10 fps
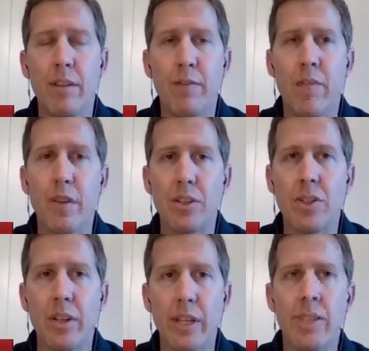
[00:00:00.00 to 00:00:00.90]
And the
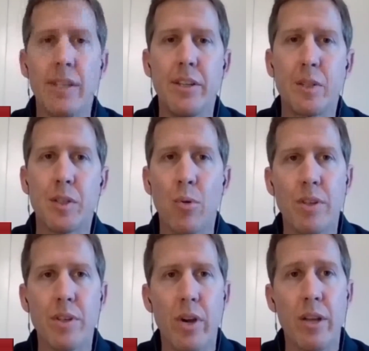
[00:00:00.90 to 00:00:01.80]
firefighters are going to continue
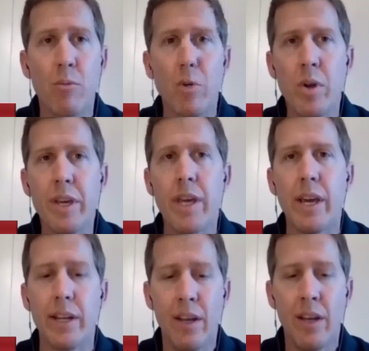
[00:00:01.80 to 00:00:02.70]
supporting you any way we
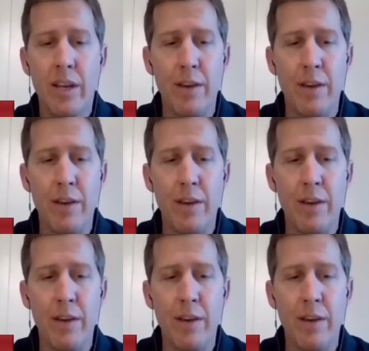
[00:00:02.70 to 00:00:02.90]
can.